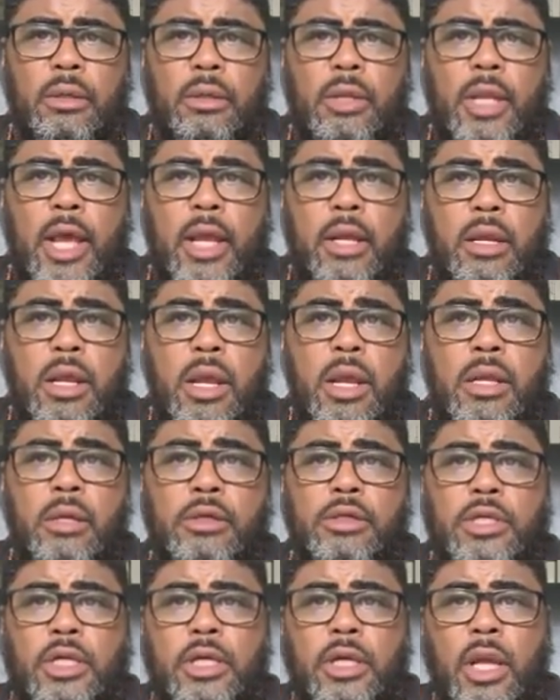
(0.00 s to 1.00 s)
That
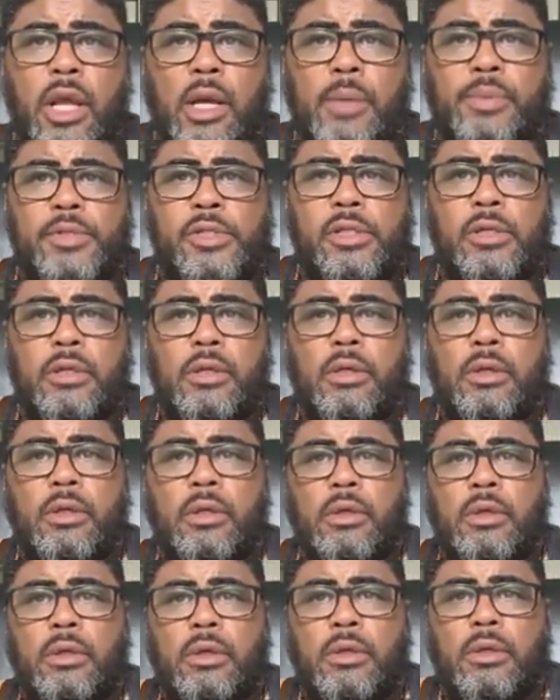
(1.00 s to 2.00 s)
energy helps
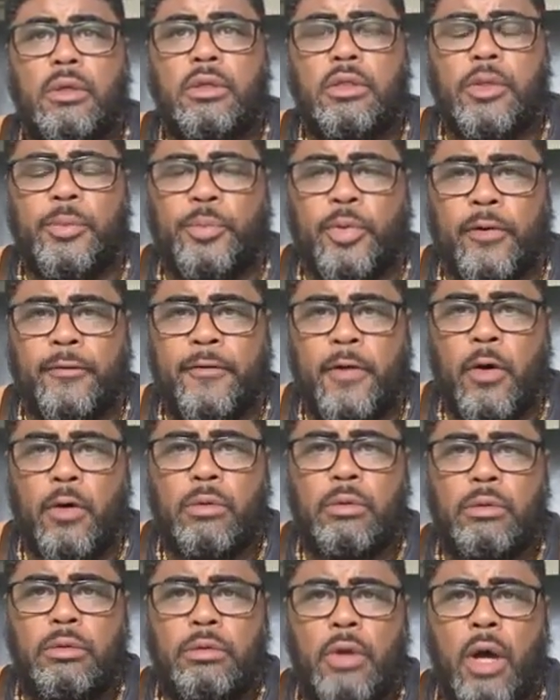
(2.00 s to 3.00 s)
to
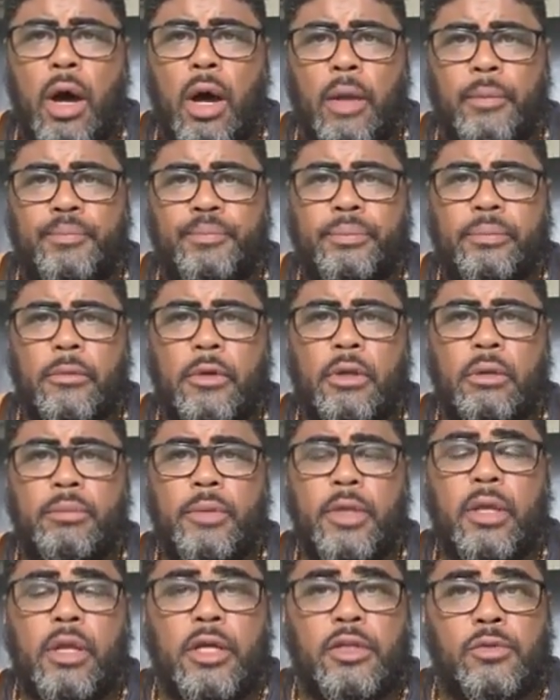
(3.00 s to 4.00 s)
provoke thought
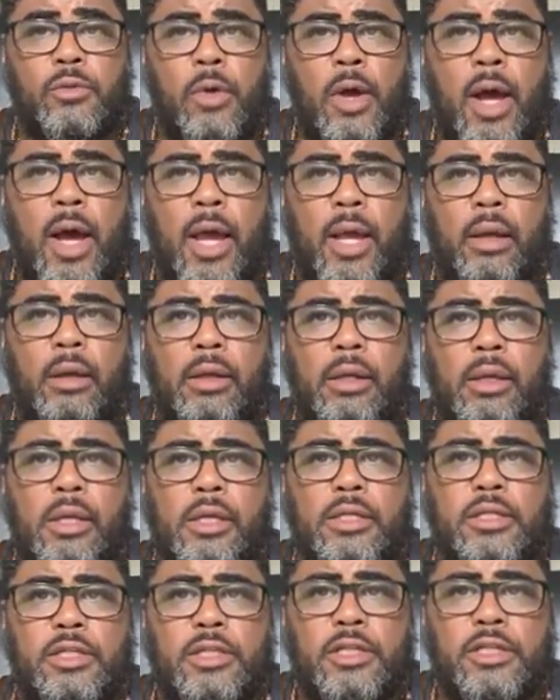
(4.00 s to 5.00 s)
because why? It
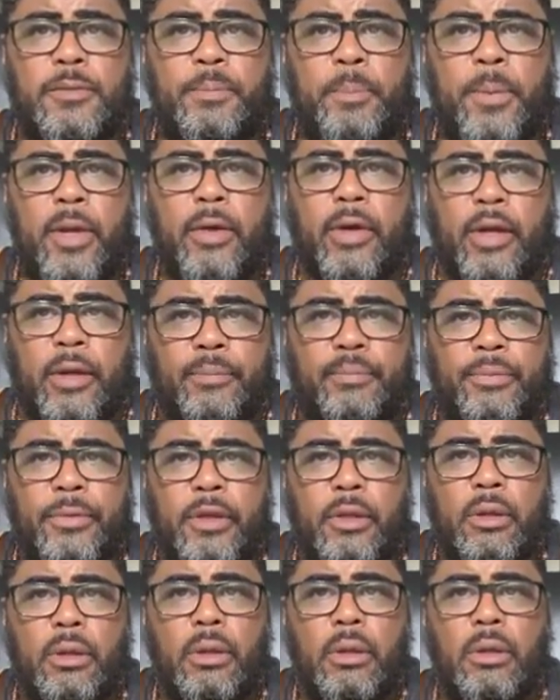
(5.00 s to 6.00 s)
is the spirit
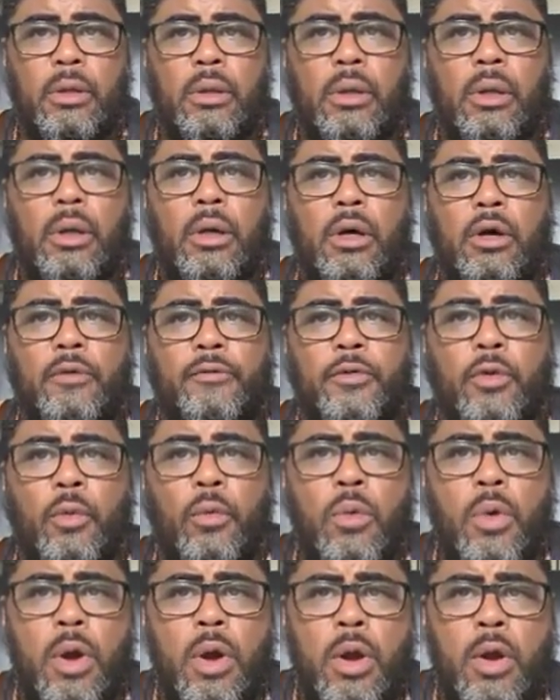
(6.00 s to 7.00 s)
of the
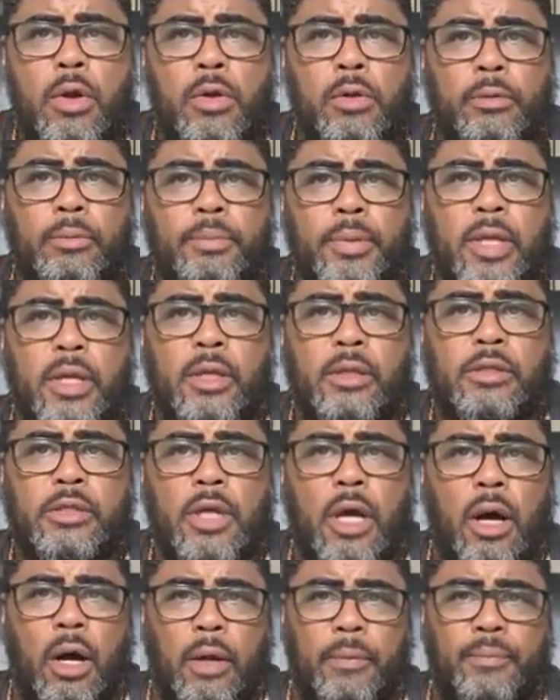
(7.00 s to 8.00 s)
word being
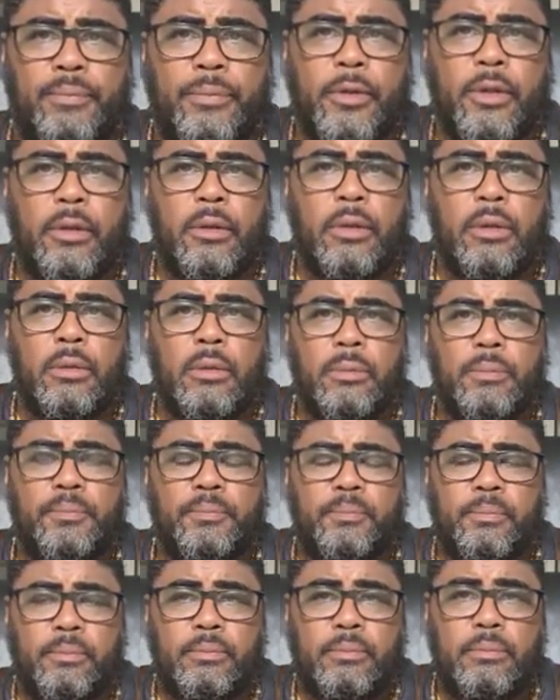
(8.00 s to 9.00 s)
taught.
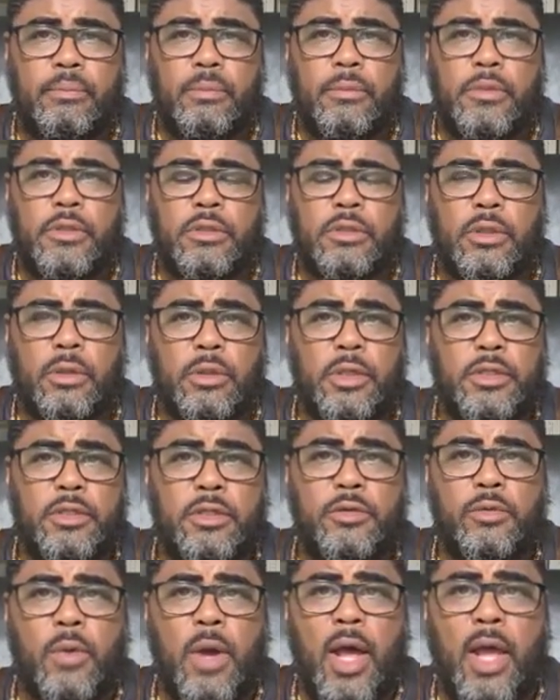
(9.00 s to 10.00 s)
So, this
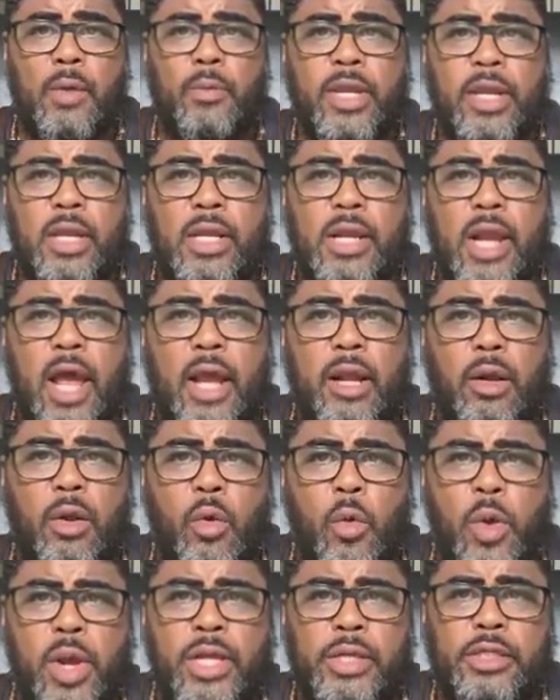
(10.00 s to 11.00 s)
is why we
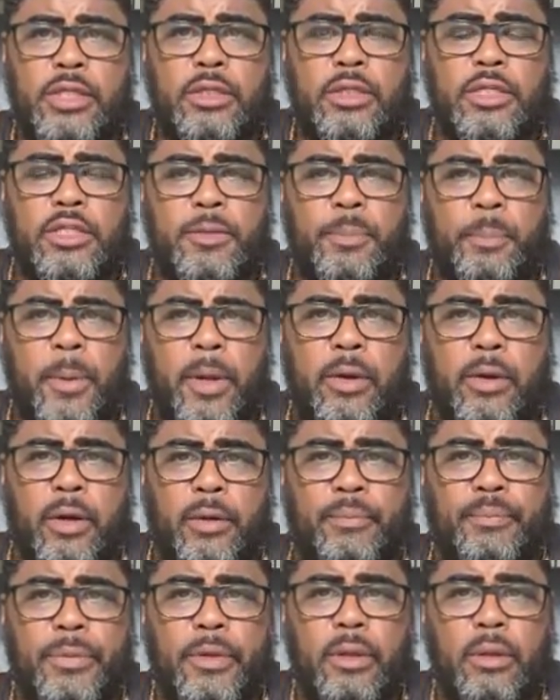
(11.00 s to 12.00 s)
cannot quench the spirit.